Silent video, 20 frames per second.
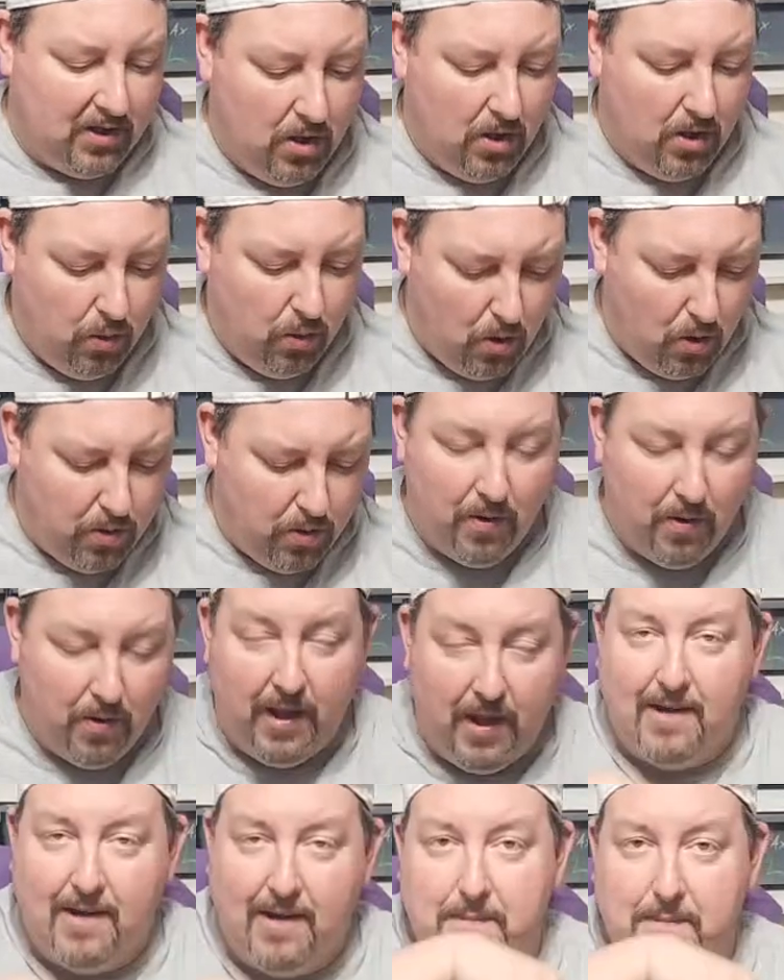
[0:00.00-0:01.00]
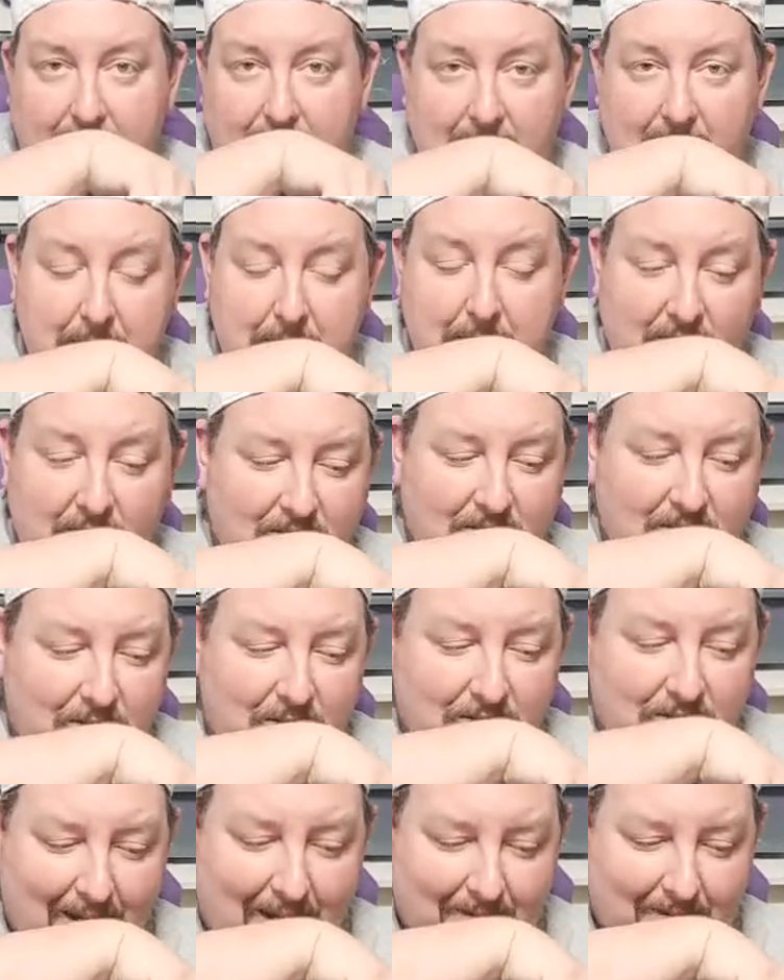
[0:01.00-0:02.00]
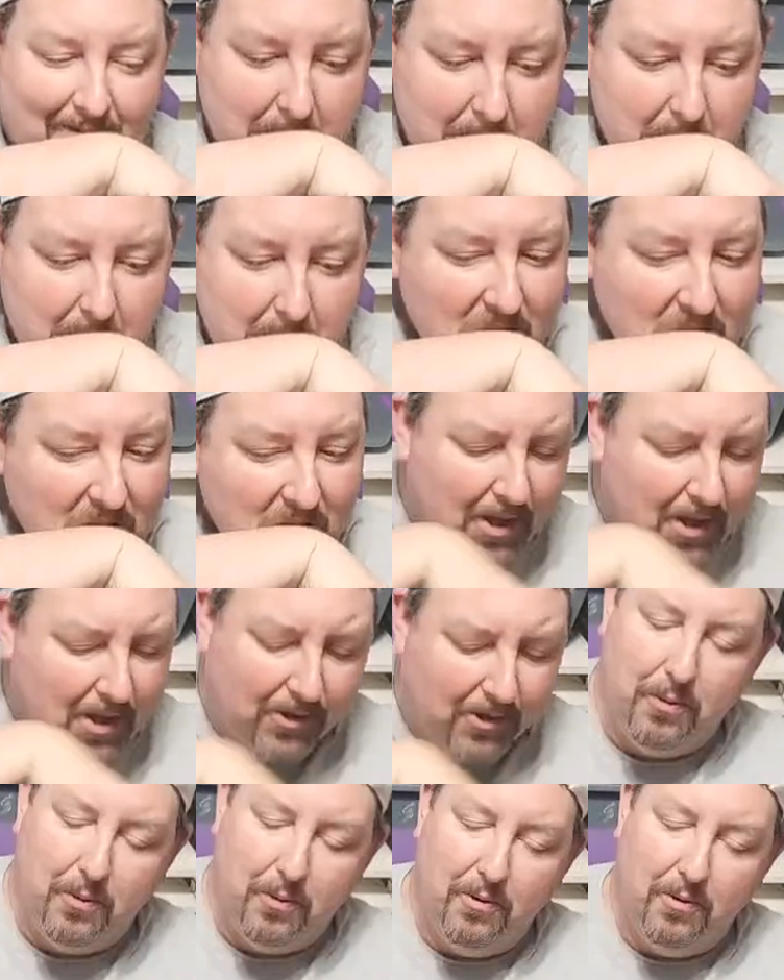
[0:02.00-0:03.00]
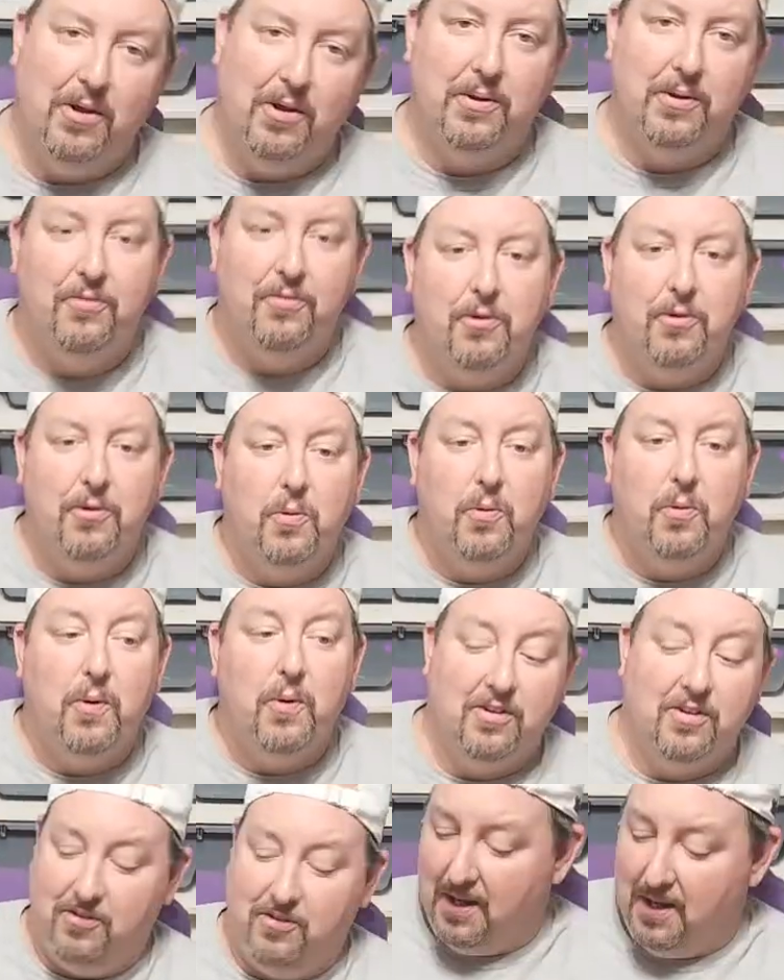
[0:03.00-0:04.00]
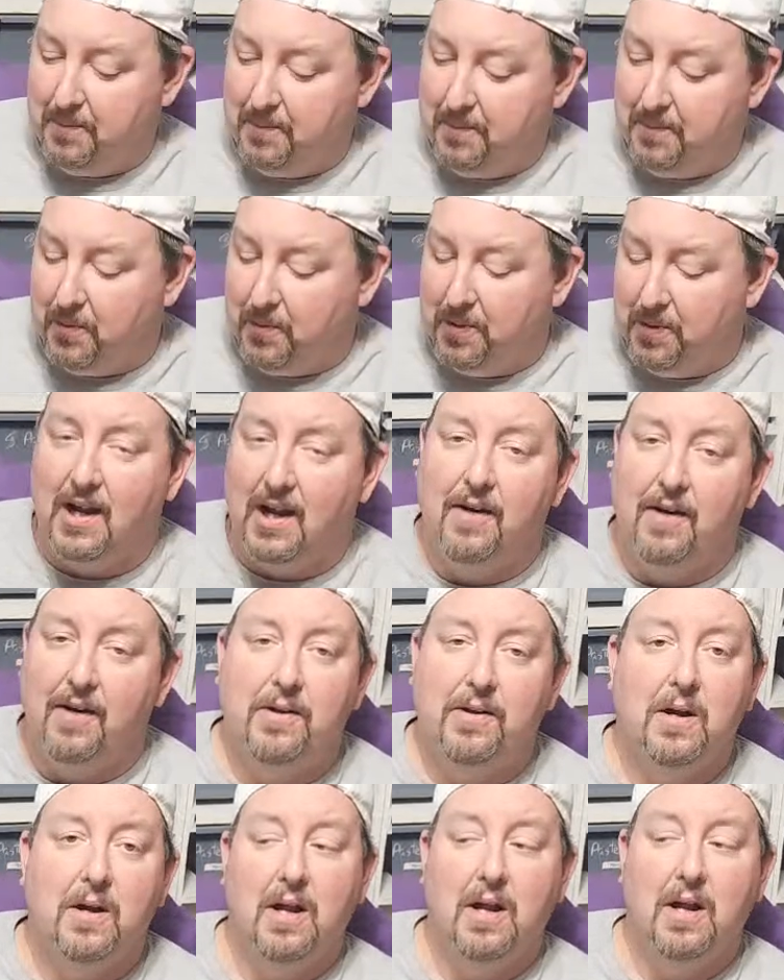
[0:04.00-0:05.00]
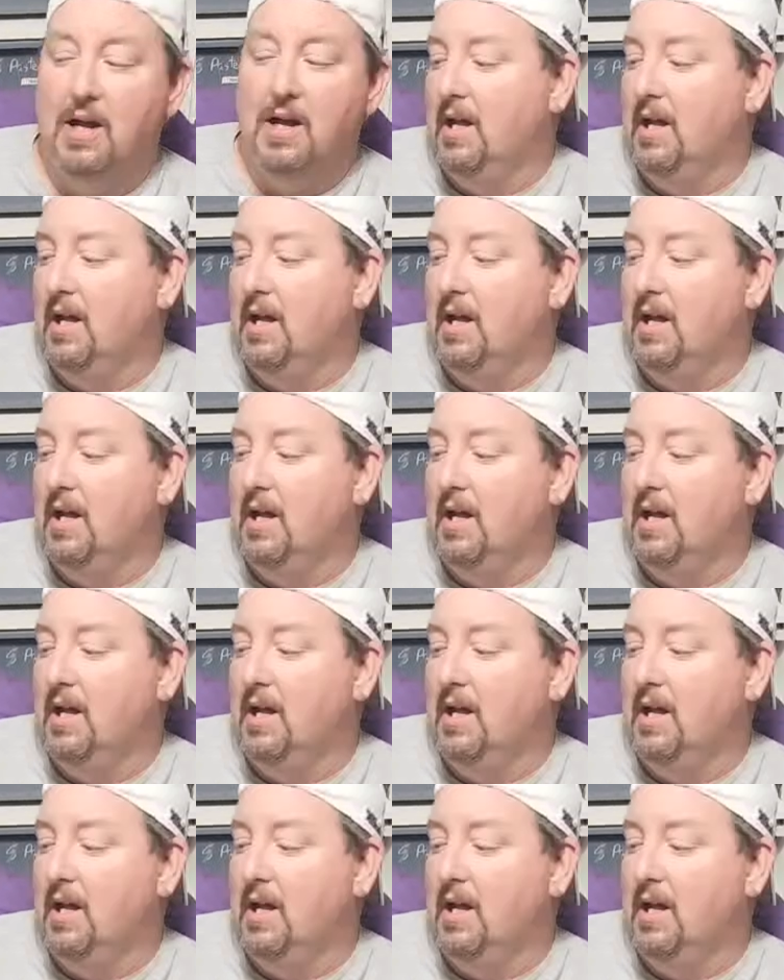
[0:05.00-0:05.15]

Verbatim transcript: Whew. we only have about 10 minutes till 7, so we'll field a few questions, and I'm going to get off here.